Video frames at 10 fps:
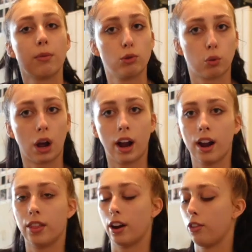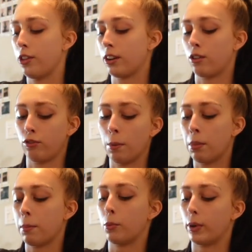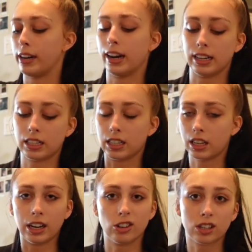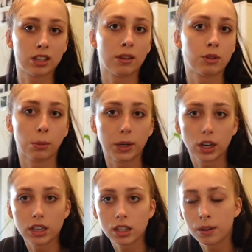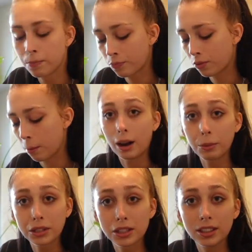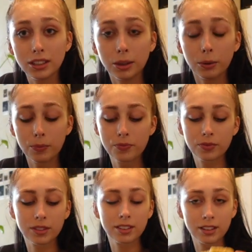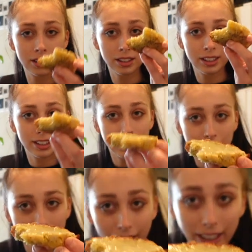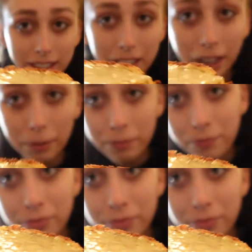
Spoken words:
them dry and then I'll flip them and re-ice the side just because I have so much icing. I will see you next time.